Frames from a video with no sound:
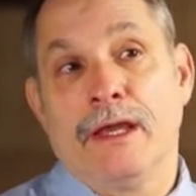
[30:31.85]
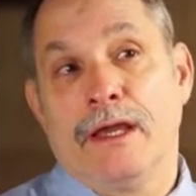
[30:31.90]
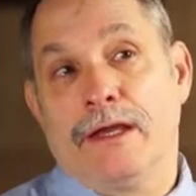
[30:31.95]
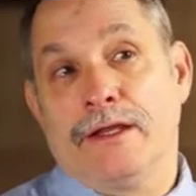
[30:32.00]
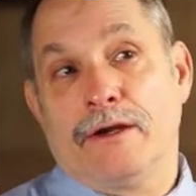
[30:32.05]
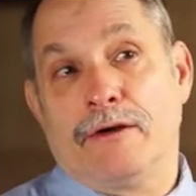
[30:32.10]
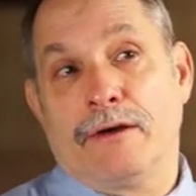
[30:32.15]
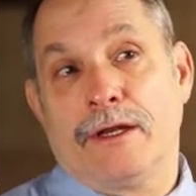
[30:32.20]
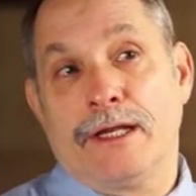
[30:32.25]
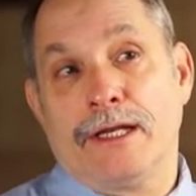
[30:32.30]

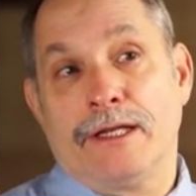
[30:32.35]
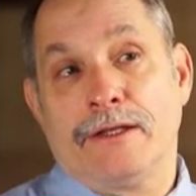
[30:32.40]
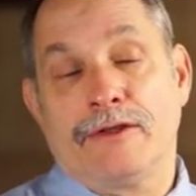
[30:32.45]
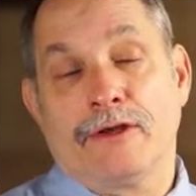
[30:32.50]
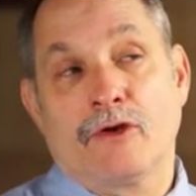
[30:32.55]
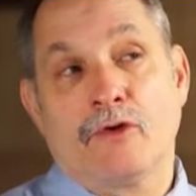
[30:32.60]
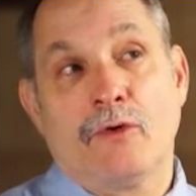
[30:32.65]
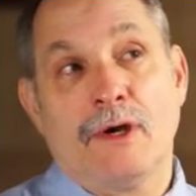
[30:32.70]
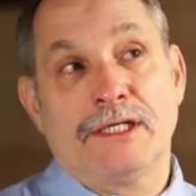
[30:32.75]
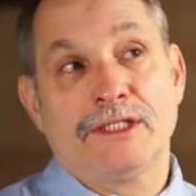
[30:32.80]
And are any of the
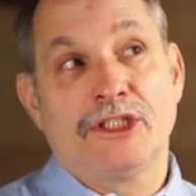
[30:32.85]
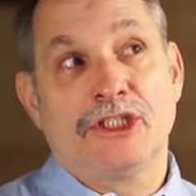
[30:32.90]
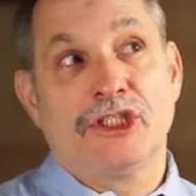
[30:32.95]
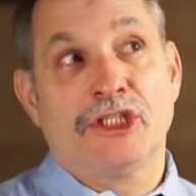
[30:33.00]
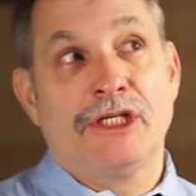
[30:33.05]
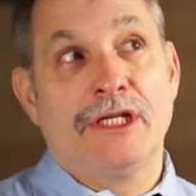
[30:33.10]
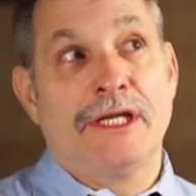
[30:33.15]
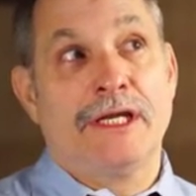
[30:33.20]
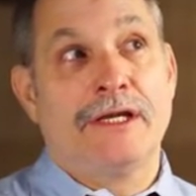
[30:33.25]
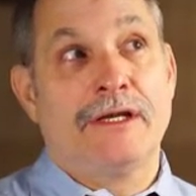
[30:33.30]

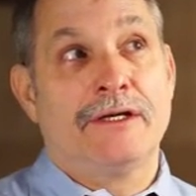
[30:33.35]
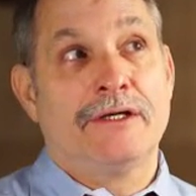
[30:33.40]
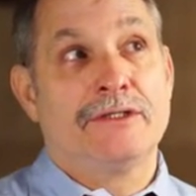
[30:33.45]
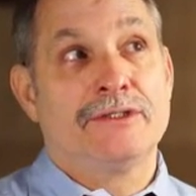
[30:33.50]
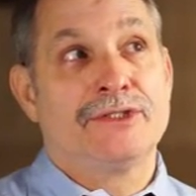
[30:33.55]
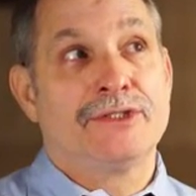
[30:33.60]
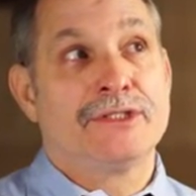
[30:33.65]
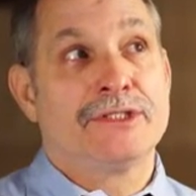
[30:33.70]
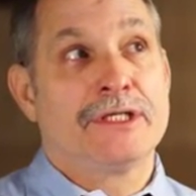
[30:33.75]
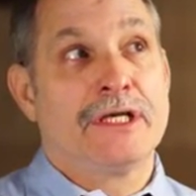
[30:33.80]

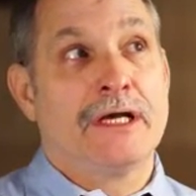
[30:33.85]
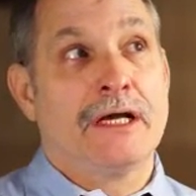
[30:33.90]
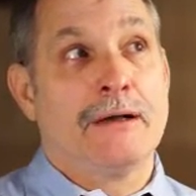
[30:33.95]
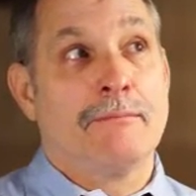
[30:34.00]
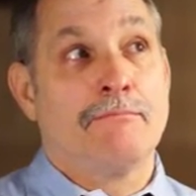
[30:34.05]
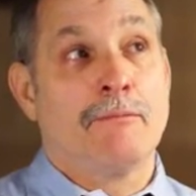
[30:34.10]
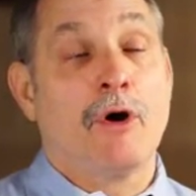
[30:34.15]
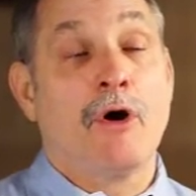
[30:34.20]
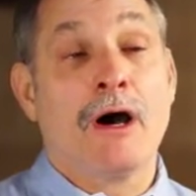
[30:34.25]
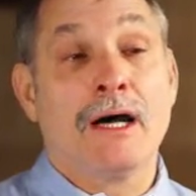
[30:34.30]
questionnaires
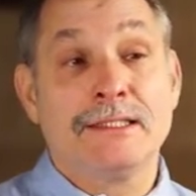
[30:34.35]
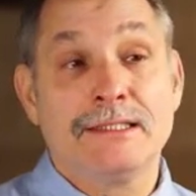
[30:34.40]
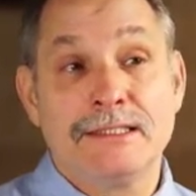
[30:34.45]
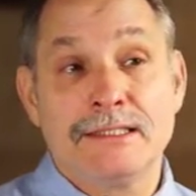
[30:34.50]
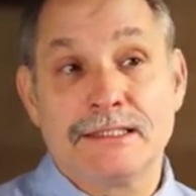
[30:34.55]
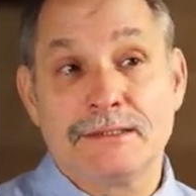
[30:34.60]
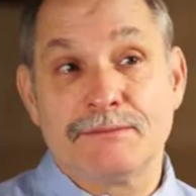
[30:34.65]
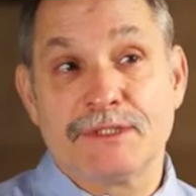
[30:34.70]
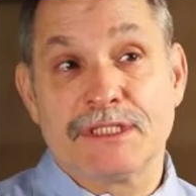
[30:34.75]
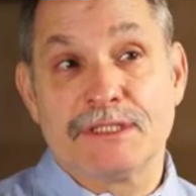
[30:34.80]

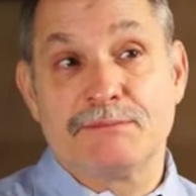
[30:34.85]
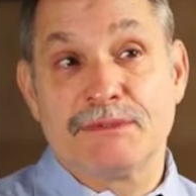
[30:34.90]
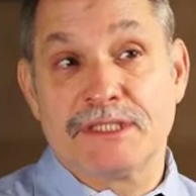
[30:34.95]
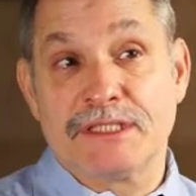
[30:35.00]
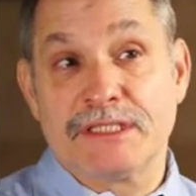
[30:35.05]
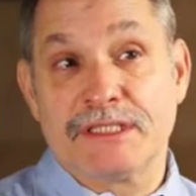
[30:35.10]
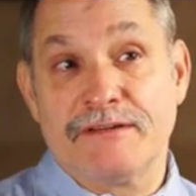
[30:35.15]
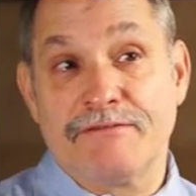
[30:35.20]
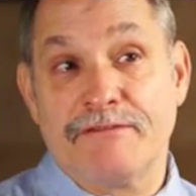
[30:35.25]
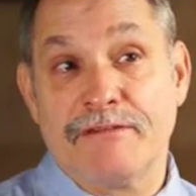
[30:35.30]
autism
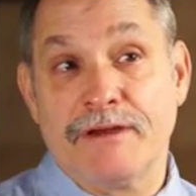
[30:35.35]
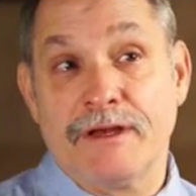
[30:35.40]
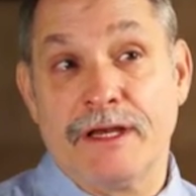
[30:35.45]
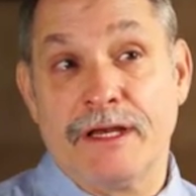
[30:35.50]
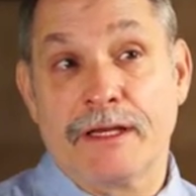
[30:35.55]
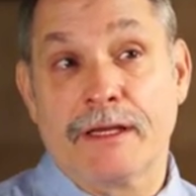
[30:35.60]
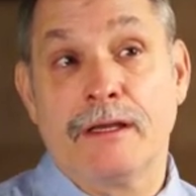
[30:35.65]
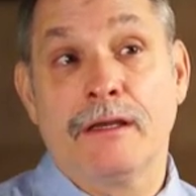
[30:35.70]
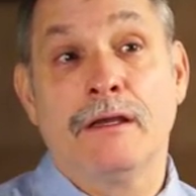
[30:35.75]
specific?